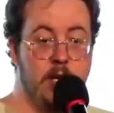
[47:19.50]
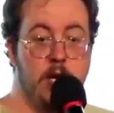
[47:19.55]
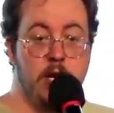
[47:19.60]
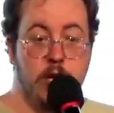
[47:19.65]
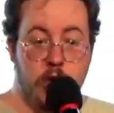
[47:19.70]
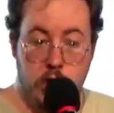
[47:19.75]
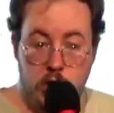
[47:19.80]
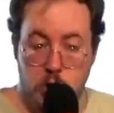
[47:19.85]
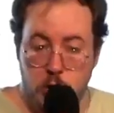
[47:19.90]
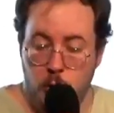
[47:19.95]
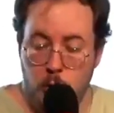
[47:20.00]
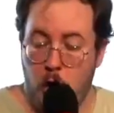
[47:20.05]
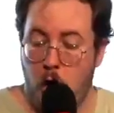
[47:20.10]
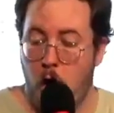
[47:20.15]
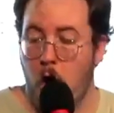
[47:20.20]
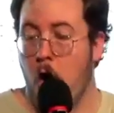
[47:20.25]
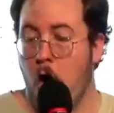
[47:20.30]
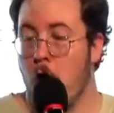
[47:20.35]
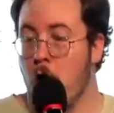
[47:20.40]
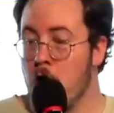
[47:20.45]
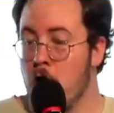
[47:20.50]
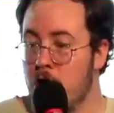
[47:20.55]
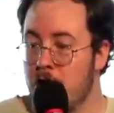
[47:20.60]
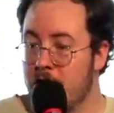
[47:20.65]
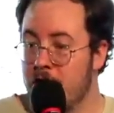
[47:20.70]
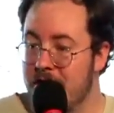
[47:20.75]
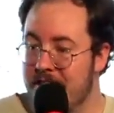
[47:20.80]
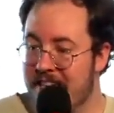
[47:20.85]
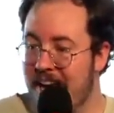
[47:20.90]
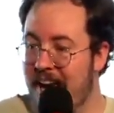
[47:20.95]
You are
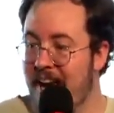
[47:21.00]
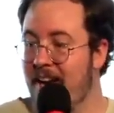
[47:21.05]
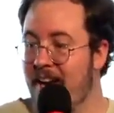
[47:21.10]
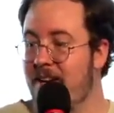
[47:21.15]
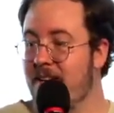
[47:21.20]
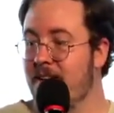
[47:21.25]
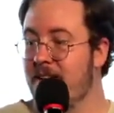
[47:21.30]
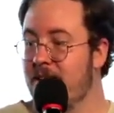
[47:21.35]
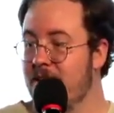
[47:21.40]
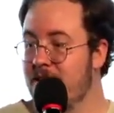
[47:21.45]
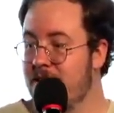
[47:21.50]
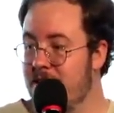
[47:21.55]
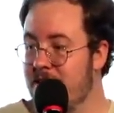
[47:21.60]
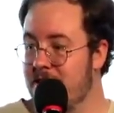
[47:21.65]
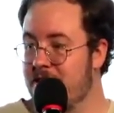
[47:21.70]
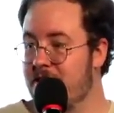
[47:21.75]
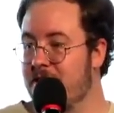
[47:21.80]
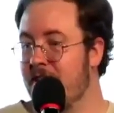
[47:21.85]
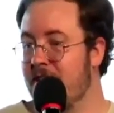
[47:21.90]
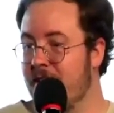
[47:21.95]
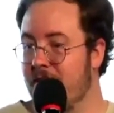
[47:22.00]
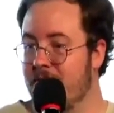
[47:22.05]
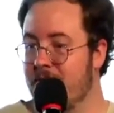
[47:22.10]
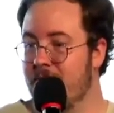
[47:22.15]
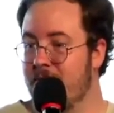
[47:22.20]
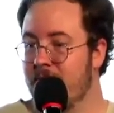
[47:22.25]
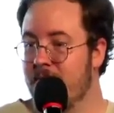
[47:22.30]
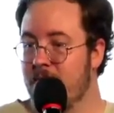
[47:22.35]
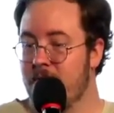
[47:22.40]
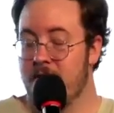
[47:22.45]
dead to sin.
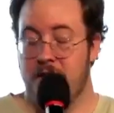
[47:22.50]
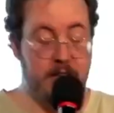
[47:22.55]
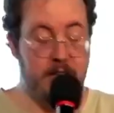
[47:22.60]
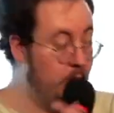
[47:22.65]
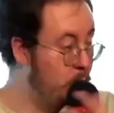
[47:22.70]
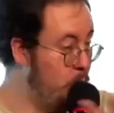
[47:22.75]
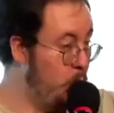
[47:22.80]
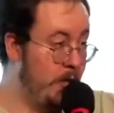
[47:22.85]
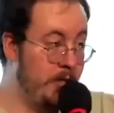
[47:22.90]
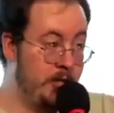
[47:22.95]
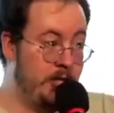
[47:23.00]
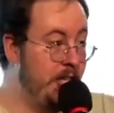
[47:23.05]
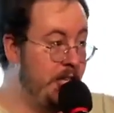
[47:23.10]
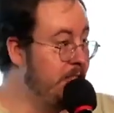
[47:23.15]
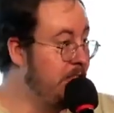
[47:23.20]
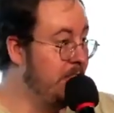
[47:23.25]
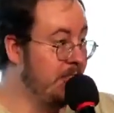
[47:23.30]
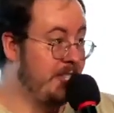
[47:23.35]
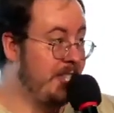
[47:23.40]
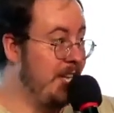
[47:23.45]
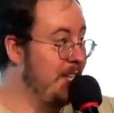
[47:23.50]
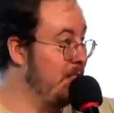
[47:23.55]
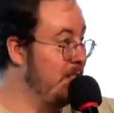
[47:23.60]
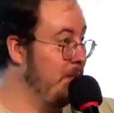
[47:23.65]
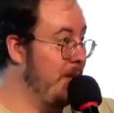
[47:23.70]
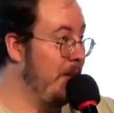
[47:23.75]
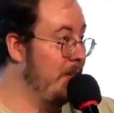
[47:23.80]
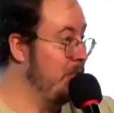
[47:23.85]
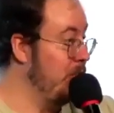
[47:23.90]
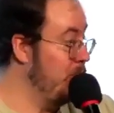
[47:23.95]
This is what Jesus says
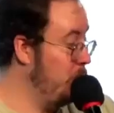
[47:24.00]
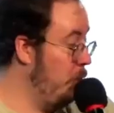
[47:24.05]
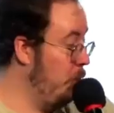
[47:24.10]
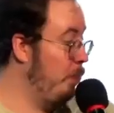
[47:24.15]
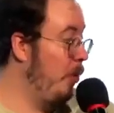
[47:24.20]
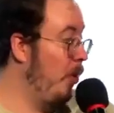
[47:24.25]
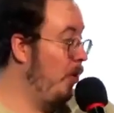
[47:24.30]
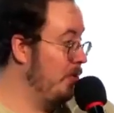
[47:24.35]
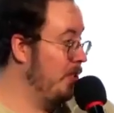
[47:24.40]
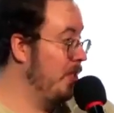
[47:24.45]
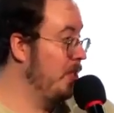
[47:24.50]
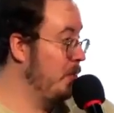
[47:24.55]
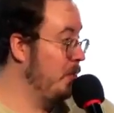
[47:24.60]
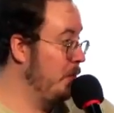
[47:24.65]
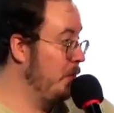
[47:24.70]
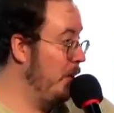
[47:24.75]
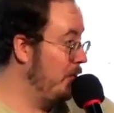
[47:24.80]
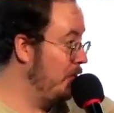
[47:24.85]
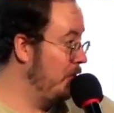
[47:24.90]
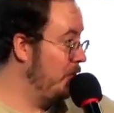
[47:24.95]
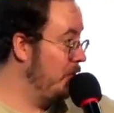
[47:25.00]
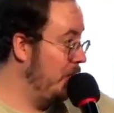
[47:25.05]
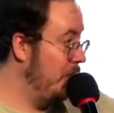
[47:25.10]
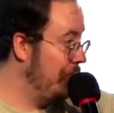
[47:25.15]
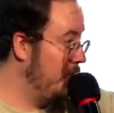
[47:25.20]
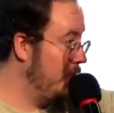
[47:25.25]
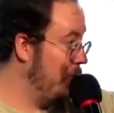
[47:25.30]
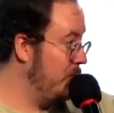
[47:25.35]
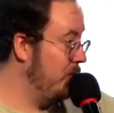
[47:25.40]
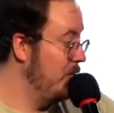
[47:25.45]
about. This is what Paul says about you.
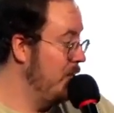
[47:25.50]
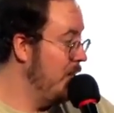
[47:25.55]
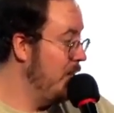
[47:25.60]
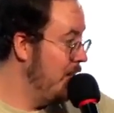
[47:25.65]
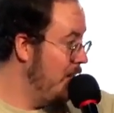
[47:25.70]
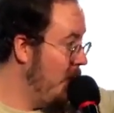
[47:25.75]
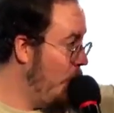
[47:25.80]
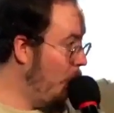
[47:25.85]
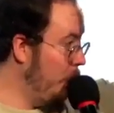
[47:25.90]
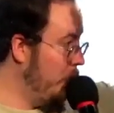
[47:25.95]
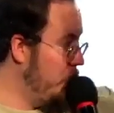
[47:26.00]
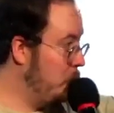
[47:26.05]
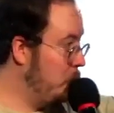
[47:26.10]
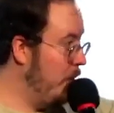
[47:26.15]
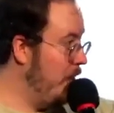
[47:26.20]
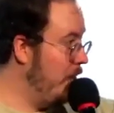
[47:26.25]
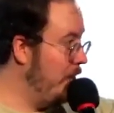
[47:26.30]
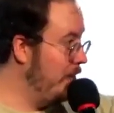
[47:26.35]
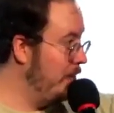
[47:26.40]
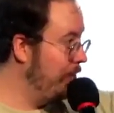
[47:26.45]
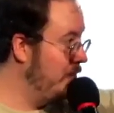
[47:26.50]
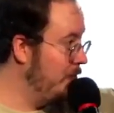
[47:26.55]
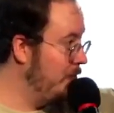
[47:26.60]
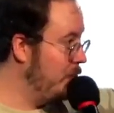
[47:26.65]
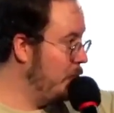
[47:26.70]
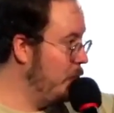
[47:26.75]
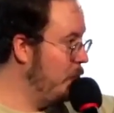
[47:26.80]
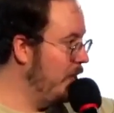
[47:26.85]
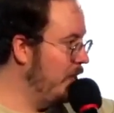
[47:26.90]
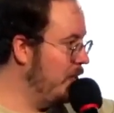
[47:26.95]
Jesus, Holy Spirit,
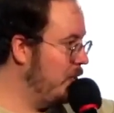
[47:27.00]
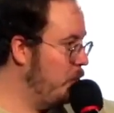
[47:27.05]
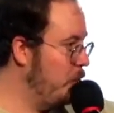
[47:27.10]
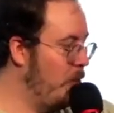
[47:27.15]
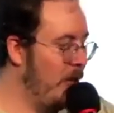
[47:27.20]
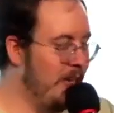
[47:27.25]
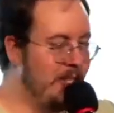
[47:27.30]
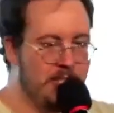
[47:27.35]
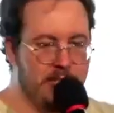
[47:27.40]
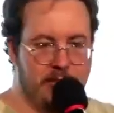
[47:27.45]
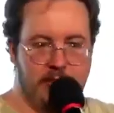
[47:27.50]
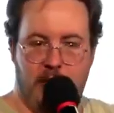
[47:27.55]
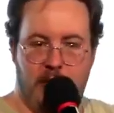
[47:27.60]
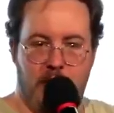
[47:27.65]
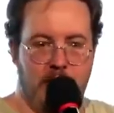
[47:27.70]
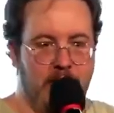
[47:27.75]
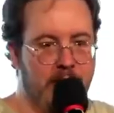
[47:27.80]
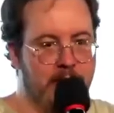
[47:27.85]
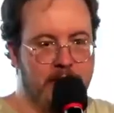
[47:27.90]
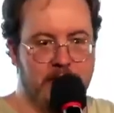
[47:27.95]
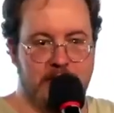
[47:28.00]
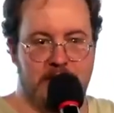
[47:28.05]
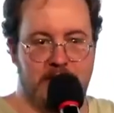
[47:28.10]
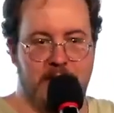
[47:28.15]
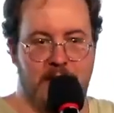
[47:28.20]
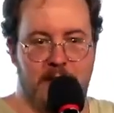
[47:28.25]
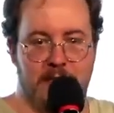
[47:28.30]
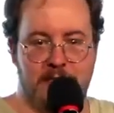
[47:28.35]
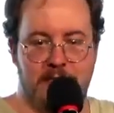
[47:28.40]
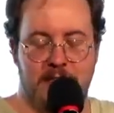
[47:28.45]
through inspiration, all that good
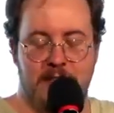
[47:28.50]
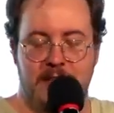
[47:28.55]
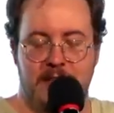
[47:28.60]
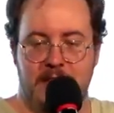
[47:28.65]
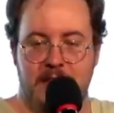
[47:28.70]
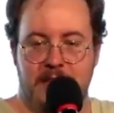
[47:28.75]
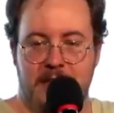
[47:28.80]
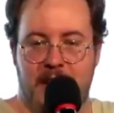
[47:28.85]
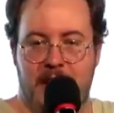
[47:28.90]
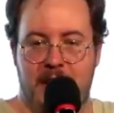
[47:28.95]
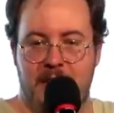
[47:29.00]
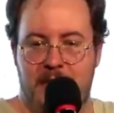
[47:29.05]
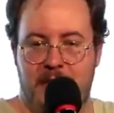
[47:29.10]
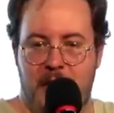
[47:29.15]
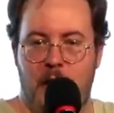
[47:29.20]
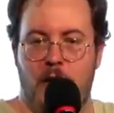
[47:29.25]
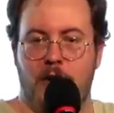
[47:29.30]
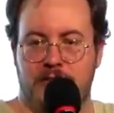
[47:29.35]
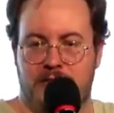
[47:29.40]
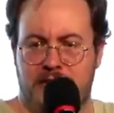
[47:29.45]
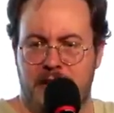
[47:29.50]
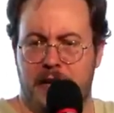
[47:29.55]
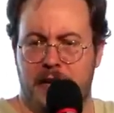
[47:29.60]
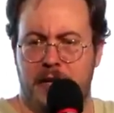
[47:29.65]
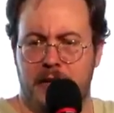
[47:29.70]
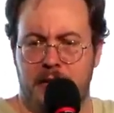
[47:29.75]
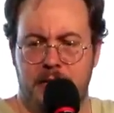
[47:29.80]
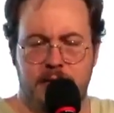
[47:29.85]
stuff. Okay, they all said it.